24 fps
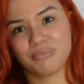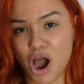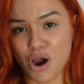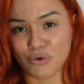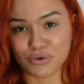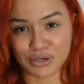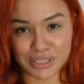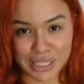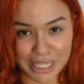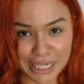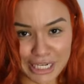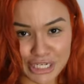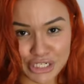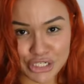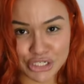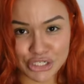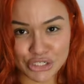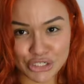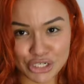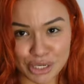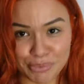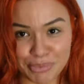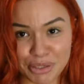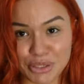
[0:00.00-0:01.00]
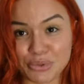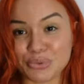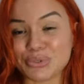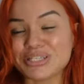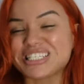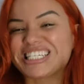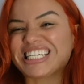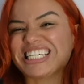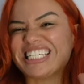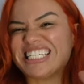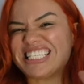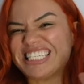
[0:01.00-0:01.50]
Our relationship
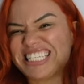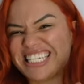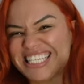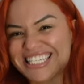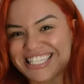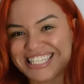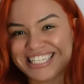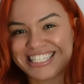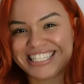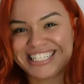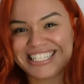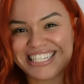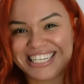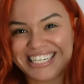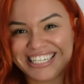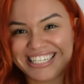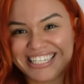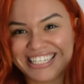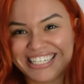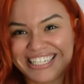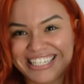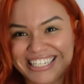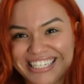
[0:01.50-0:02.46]
equals consistency,